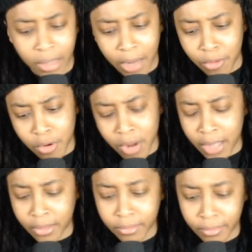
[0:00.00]
I don't know
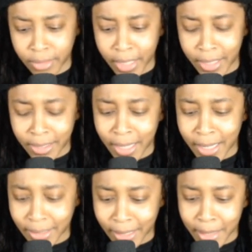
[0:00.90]
how to say his
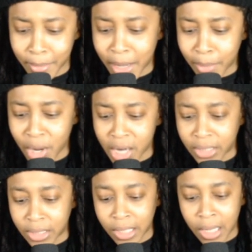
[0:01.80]
last name. My
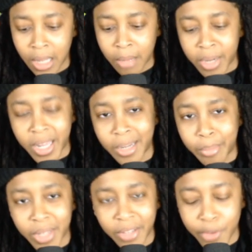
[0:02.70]
apologies, but he had a
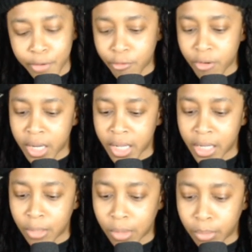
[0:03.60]
PFF grade of
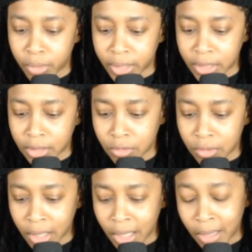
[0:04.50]

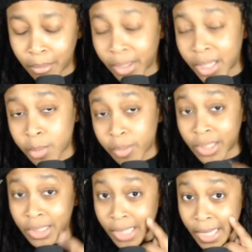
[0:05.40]
81.2, but his
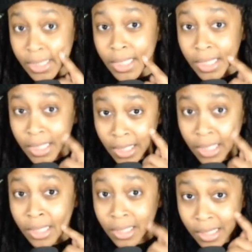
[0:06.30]
projected
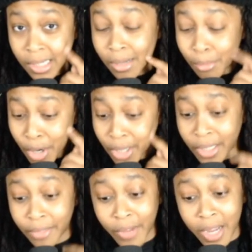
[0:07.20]
uh,
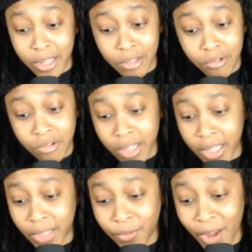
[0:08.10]
marketed value
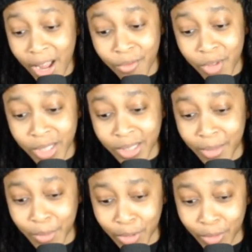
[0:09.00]
is five years,
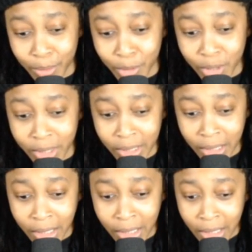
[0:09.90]
73 million,
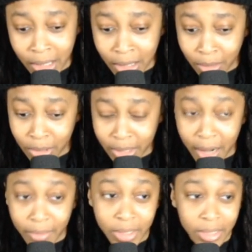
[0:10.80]
which
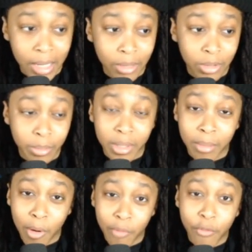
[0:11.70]
averages out to be
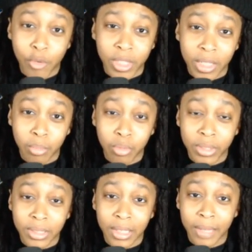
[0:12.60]
about
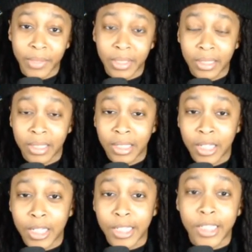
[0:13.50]
14.7
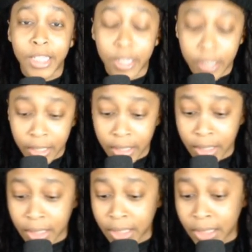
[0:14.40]
a year.
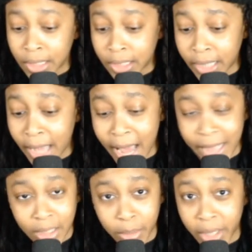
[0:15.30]
That
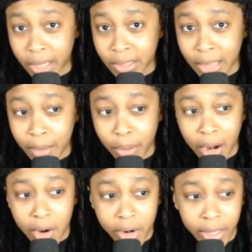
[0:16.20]
has to be their top
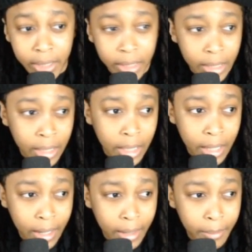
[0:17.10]
priority.
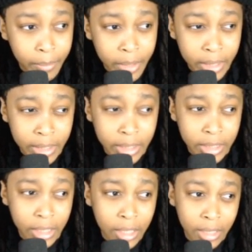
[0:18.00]
Um,
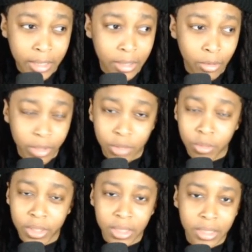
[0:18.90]
he's young. He's only
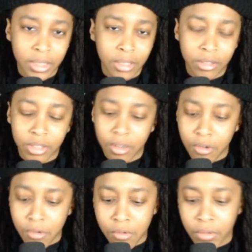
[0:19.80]
26 years
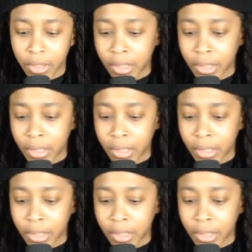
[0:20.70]
old.